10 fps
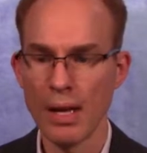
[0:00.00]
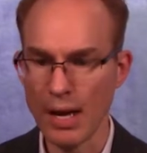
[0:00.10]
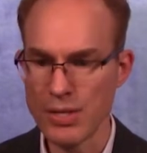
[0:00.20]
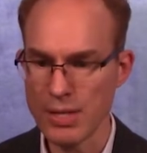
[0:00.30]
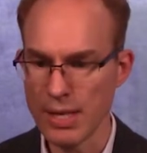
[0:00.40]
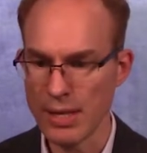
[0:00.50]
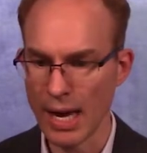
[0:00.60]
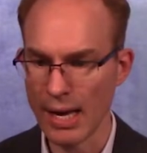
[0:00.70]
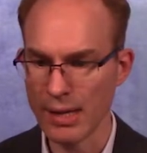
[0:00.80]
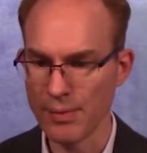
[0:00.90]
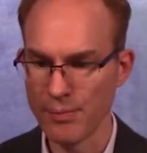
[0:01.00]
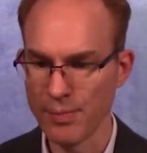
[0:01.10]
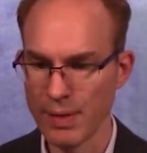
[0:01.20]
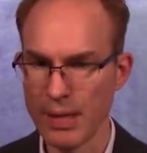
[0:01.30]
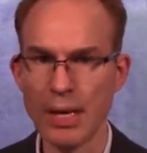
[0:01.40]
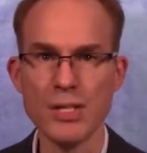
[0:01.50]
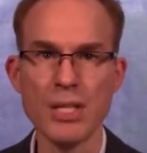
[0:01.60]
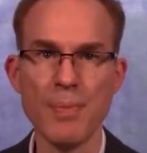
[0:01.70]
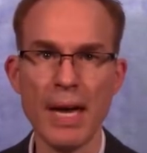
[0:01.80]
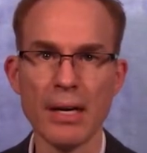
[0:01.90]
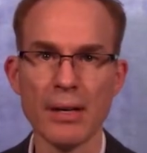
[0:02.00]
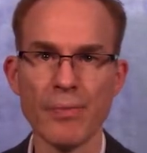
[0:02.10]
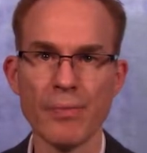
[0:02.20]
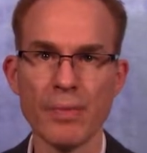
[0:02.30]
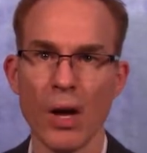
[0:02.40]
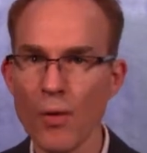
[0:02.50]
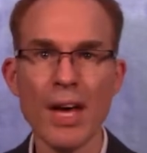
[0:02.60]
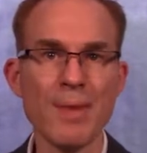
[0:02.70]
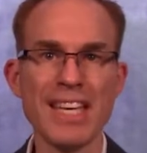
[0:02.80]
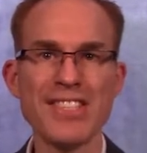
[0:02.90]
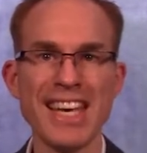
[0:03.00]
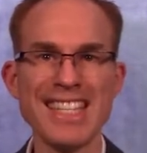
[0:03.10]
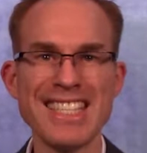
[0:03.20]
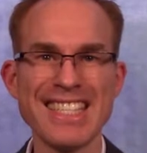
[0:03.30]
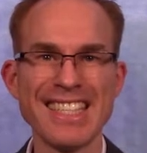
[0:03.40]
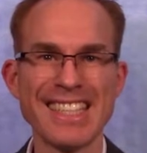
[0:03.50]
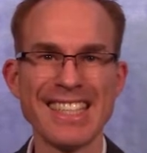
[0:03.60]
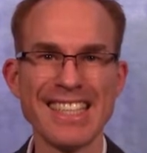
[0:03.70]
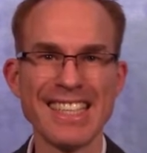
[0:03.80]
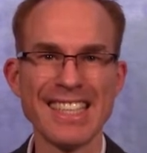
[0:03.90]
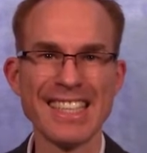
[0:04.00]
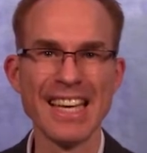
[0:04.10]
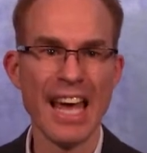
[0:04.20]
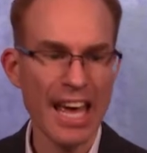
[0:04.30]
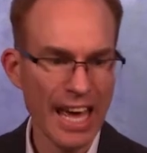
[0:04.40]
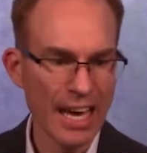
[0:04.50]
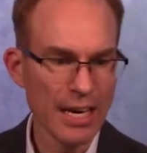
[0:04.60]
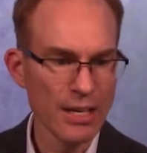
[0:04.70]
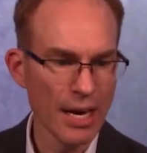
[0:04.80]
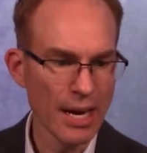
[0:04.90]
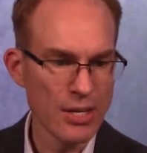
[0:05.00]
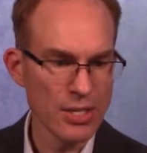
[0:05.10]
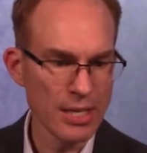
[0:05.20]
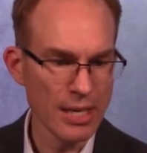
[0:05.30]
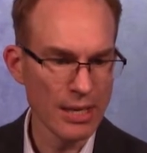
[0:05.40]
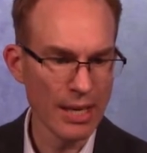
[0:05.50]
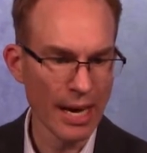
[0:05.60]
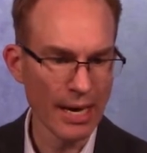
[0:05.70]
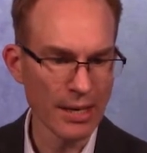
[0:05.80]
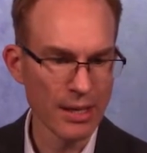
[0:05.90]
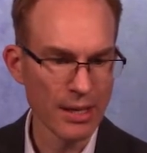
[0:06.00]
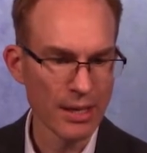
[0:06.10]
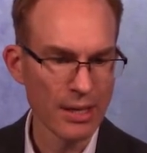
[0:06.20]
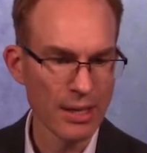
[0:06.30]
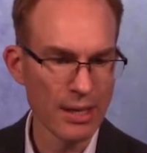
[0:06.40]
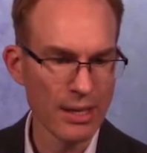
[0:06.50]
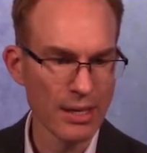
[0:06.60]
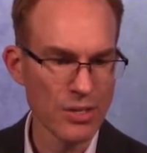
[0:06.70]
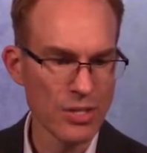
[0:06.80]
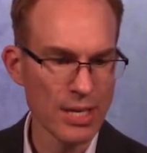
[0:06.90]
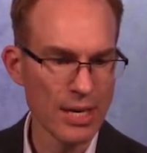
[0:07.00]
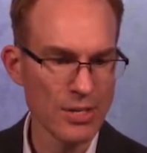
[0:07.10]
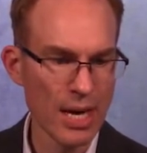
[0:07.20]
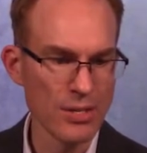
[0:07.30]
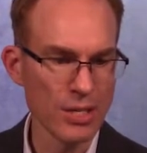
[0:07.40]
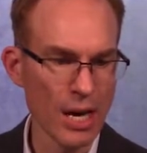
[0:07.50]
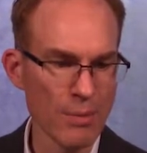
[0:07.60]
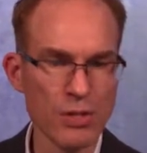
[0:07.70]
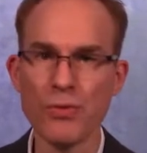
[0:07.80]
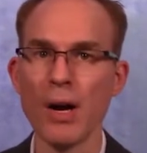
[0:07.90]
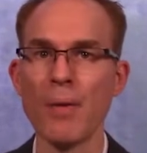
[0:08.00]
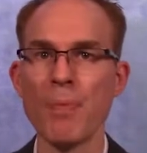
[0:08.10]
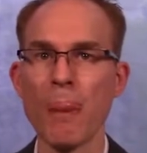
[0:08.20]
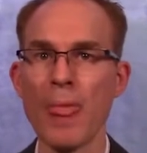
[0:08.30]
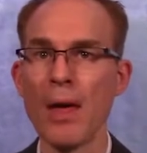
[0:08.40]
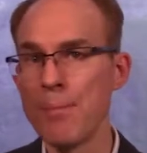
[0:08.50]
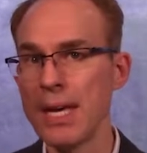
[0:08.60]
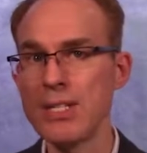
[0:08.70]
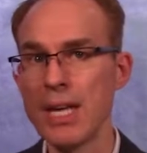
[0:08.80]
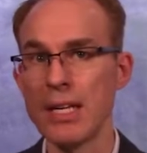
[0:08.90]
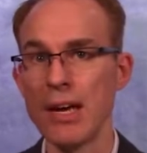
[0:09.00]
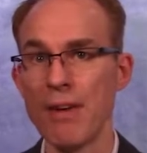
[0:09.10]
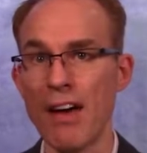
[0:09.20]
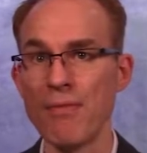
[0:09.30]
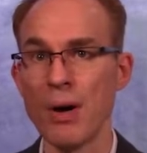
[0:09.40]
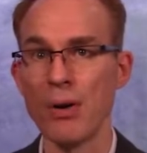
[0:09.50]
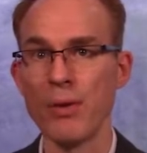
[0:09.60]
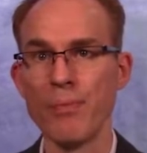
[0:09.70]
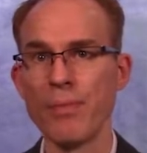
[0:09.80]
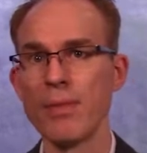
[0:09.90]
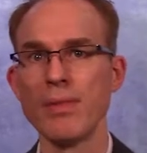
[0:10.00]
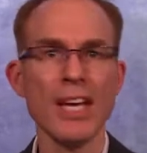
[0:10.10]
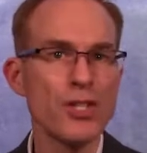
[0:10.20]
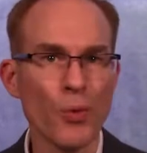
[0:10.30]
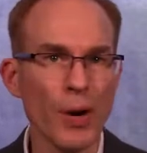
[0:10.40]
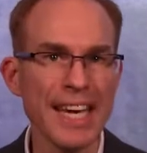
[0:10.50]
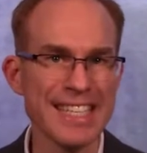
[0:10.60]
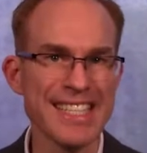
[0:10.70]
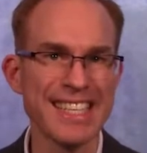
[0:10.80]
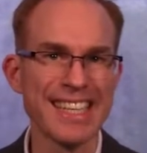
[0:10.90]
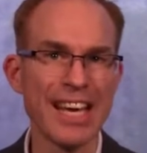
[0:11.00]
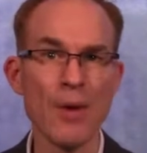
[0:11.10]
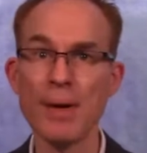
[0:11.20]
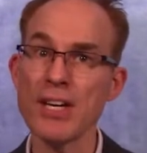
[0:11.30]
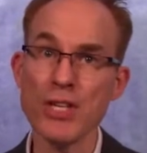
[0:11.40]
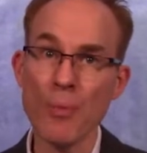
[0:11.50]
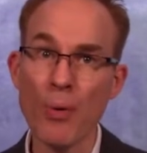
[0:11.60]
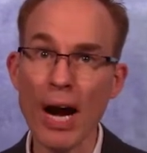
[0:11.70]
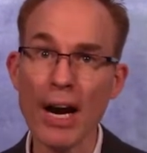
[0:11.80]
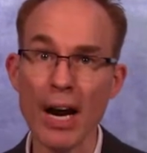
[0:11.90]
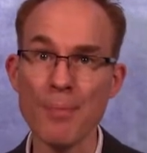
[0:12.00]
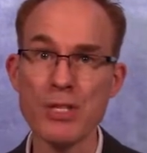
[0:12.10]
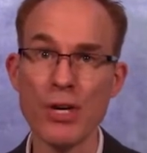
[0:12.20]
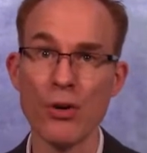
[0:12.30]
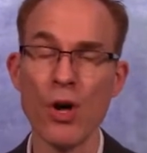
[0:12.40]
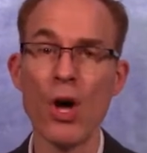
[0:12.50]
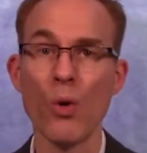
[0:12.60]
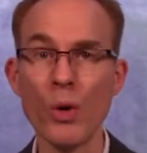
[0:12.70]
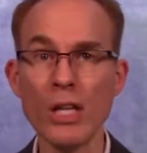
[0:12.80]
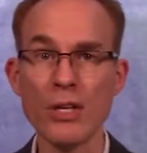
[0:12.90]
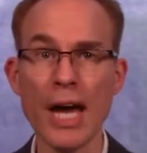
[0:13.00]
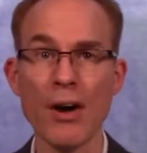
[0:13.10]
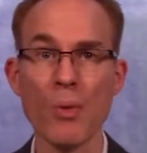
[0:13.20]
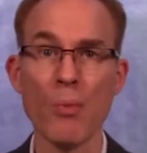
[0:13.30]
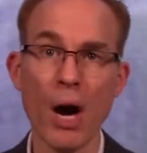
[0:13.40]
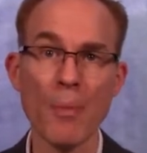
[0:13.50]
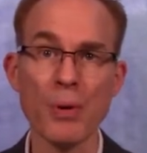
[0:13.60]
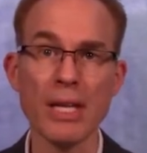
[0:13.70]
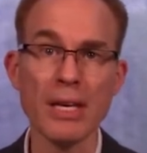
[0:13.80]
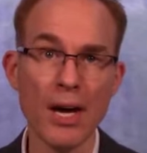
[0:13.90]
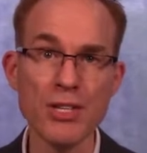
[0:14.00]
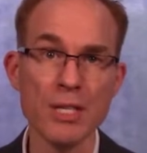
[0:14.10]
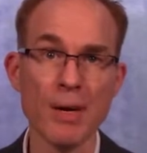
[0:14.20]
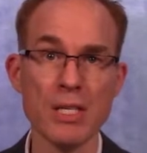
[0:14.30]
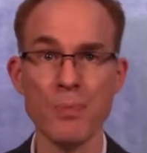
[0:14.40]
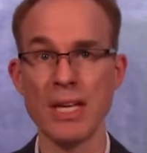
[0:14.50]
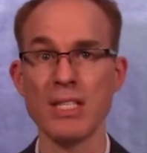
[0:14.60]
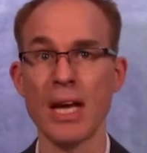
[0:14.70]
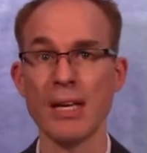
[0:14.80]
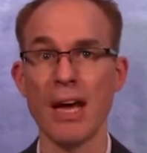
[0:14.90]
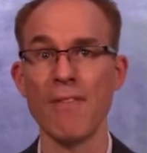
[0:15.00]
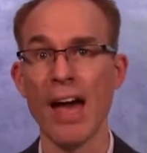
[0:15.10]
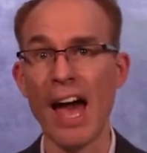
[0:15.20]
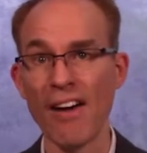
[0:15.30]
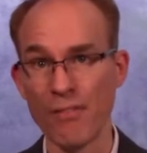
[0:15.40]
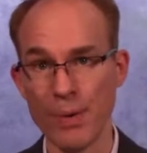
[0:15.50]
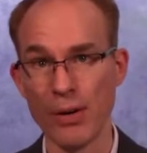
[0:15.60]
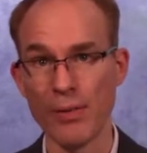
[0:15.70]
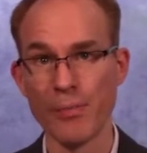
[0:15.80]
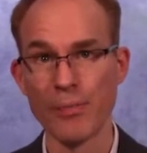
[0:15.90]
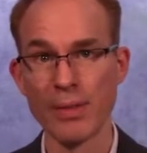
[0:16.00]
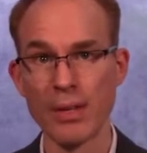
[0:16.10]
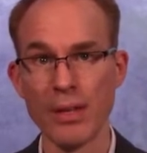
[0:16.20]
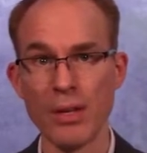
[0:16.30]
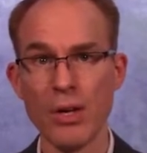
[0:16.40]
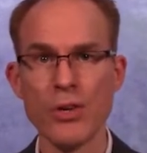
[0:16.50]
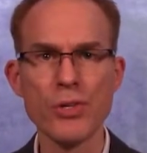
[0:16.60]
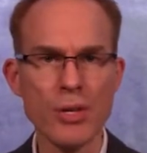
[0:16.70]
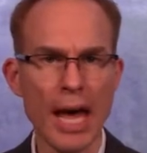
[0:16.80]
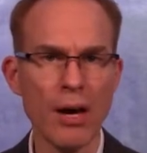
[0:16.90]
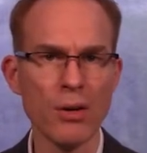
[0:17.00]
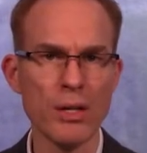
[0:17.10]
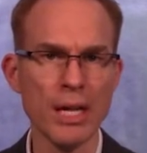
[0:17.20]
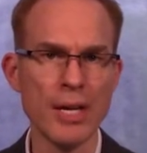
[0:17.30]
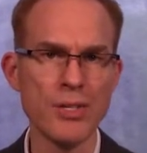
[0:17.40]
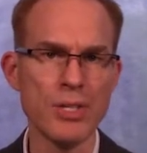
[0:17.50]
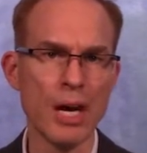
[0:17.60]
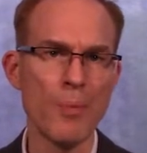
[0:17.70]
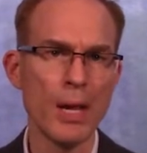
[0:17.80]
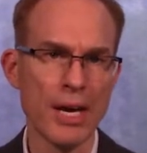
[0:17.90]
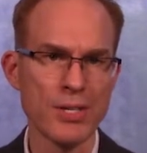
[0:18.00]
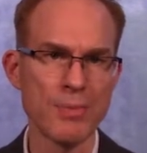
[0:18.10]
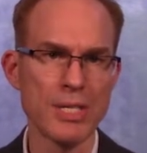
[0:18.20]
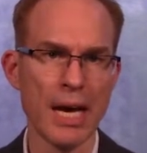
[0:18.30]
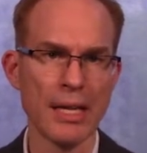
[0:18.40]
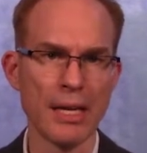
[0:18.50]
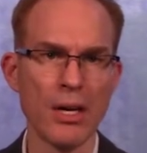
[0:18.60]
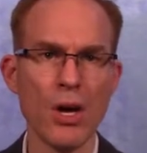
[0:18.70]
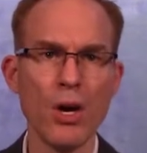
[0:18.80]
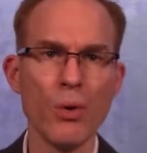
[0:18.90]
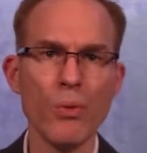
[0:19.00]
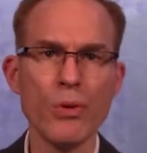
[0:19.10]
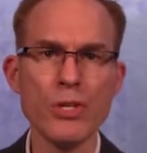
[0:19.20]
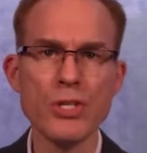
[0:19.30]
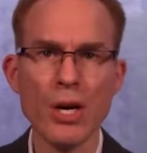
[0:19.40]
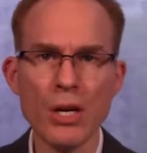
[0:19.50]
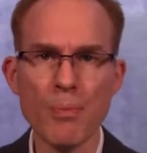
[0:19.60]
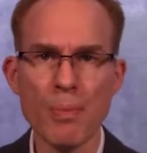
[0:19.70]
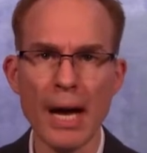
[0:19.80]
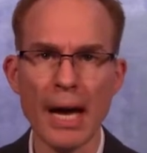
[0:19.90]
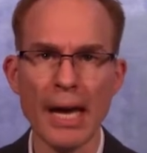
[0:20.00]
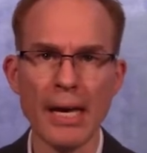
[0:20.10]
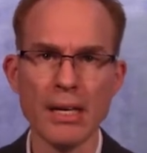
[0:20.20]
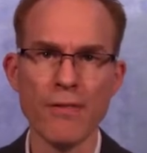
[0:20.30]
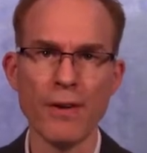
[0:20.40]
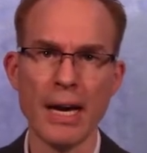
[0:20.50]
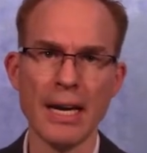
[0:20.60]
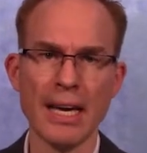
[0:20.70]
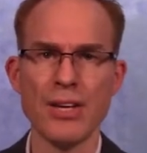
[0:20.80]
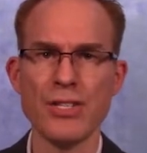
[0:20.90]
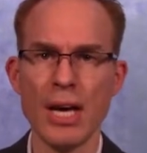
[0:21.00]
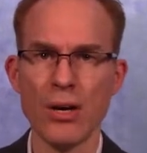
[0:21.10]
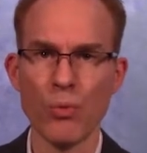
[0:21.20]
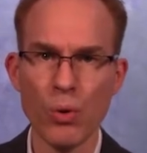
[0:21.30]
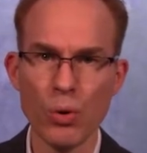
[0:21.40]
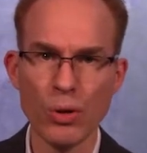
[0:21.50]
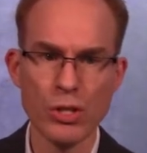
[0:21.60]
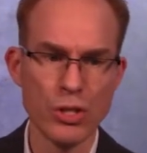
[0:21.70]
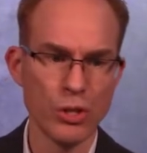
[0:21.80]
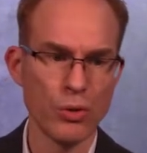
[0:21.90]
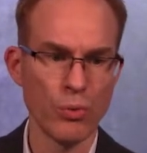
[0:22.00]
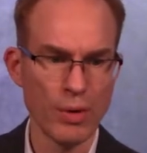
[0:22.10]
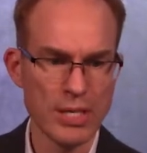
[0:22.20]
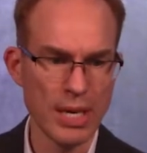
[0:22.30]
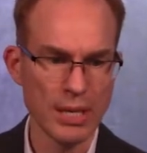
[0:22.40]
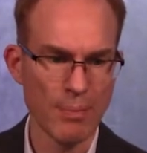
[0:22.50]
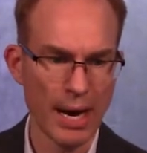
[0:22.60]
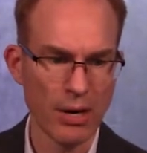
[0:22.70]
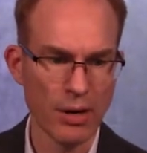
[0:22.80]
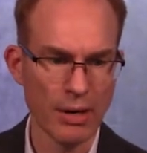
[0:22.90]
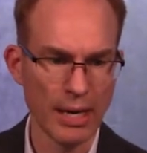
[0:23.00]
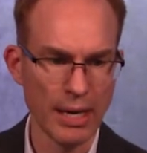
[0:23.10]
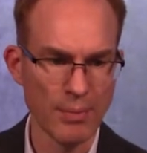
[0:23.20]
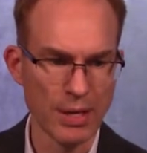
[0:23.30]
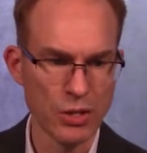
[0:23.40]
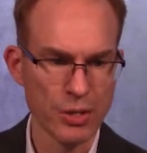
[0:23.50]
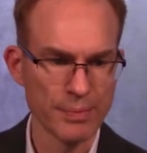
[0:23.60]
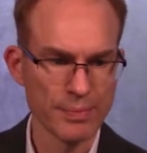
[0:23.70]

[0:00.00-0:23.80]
I see that. It's the banner. Oh, that makes sense. And I see that the CSS comes from psstyle.def mode. That's great, because in a prior episode, we learned how to properly customize PS-styled F mode. So now let's apply some styling. We'll start by defining a style rule to reset the background image.